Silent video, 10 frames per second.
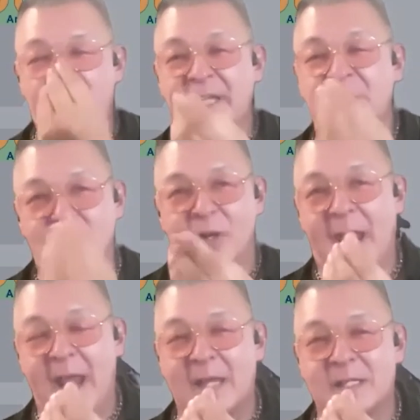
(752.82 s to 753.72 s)
get it on your
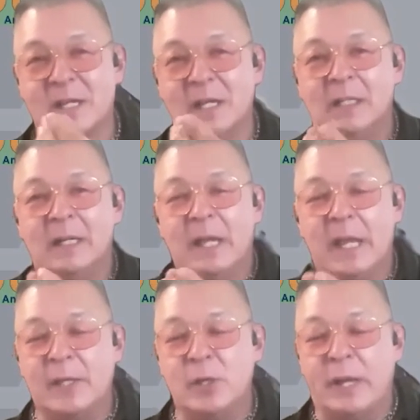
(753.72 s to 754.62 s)
hands
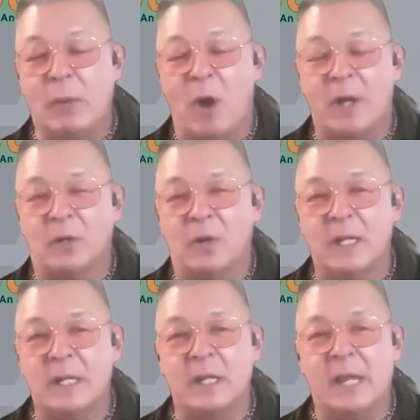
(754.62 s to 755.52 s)
and you get water
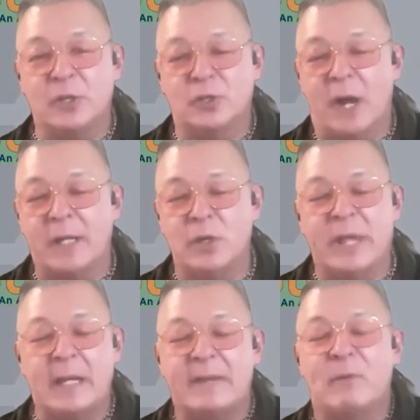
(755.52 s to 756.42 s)
on it and you
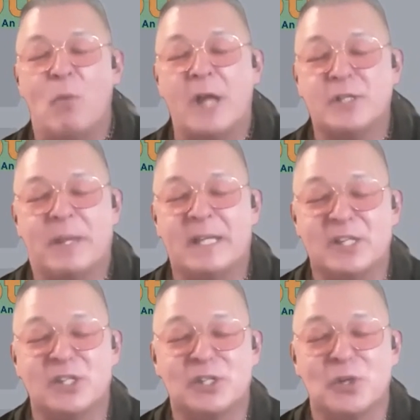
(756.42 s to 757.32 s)
can't even wash it because
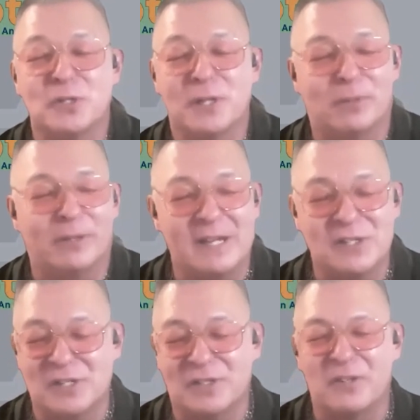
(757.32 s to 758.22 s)
it's just so slippery.
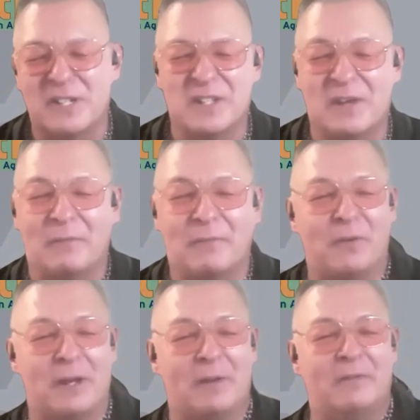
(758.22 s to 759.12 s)
They're just
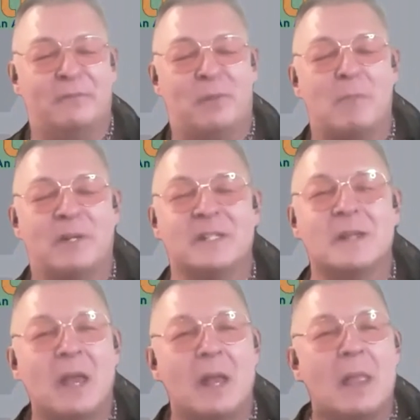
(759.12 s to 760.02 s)
different properties.
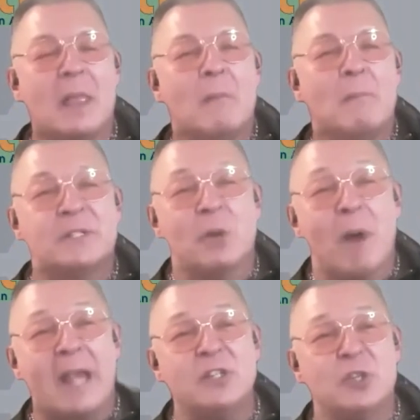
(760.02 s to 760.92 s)
But so
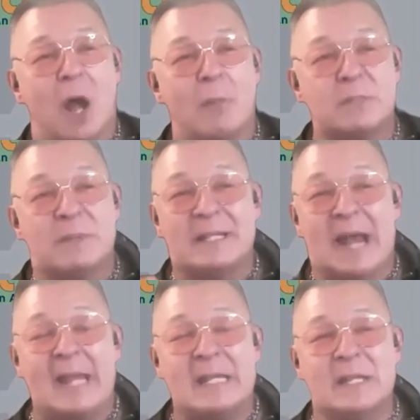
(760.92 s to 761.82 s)
my job was because
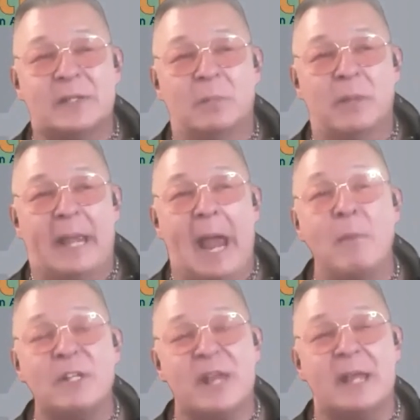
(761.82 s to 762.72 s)
I had to sit there and like, how
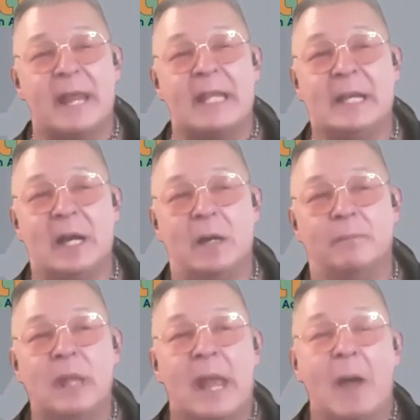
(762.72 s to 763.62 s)
much xanthan
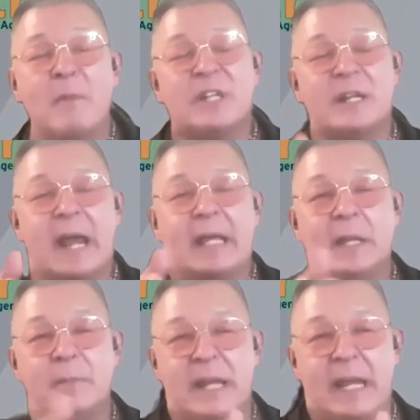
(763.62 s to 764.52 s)
gum, how much can I
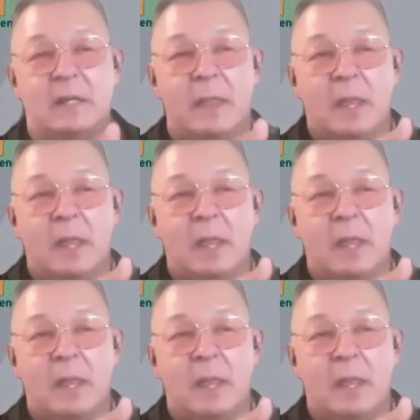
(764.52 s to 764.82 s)
eliminate